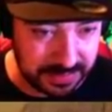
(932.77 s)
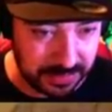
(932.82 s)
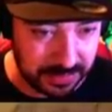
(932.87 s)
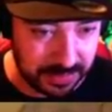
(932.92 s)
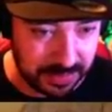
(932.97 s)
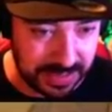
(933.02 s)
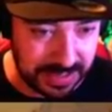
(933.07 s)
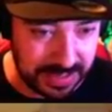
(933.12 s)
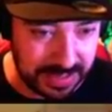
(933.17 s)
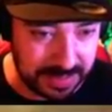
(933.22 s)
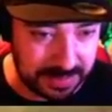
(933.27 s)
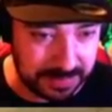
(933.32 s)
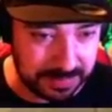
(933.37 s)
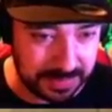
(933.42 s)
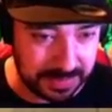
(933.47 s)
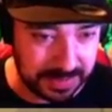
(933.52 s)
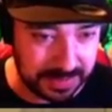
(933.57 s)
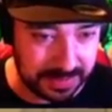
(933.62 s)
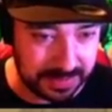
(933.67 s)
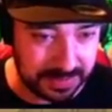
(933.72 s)
So I
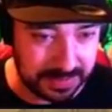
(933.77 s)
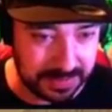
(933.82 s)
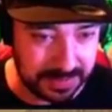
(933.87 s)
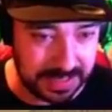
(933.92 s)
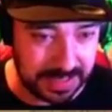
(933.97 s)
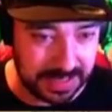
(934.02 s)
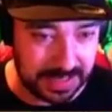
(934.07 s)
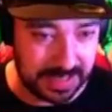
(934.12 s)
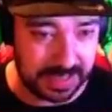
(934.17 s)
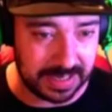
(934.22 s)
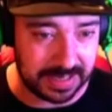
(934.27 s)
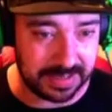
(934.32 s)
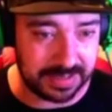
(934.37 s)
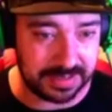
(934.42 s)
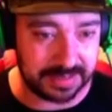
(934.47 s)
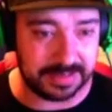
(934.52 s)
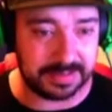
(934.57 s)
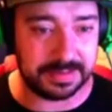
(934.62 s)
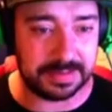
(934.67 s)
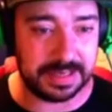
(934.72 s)
am
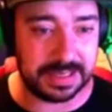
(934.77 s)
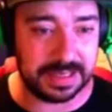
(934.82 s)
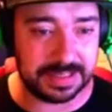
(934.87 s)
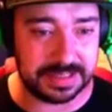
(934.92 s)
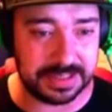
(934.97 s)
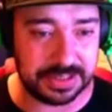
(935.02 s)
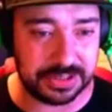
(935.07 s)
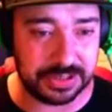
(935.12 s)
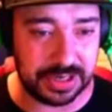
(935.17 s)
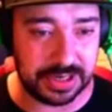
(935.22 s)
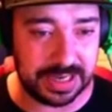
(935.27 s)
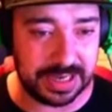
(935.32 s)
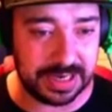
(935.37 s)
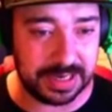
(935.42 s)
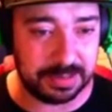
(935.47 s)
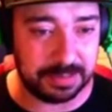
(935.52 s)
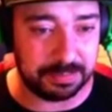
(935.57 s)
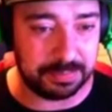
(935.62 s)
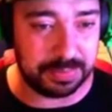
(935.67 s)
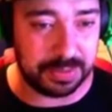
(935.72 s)
here,
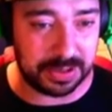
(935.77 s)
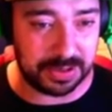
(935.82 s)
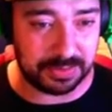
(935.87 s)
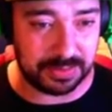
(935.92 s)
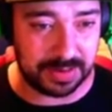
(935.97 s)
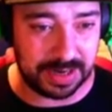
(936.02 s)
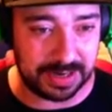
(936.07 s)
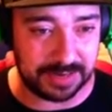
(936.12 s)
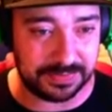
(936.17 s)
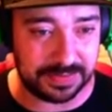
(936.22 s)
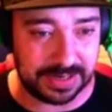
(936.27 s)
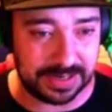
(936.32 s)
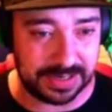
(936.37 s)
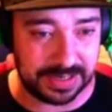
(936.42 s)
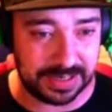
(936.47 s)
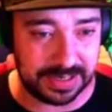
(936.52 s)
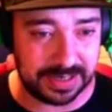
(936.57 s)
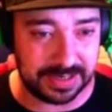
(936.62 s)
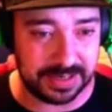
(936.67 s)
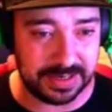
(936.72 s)
essentially in the Buttcrack
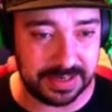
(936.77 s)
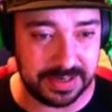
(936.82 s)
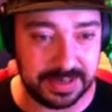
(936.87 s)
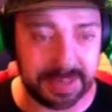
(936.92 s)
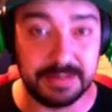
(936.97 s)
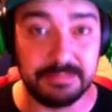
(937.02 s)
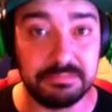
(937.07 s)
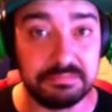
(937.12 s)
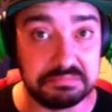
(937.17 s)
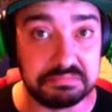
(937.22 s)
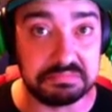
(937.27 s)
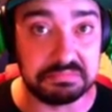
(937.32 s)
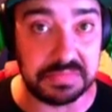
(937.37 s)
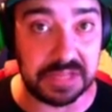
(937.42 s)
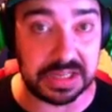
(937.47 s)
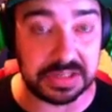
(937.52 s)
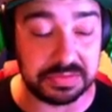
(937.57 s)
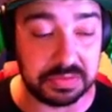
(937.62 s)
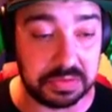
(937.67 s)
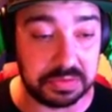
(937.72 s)
Valley.
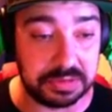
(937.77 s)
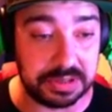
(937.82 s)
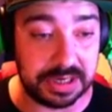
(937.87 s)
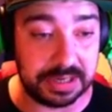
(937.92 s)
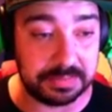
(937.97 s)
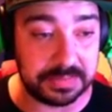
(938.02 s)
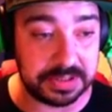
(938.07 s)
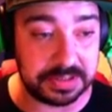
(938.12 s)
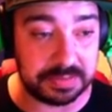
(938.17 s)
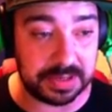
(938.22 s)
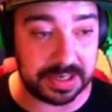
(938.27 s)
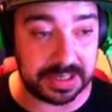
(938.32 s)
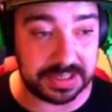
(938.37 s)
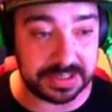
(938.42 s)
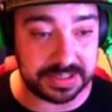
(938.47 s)
That's what we'll name this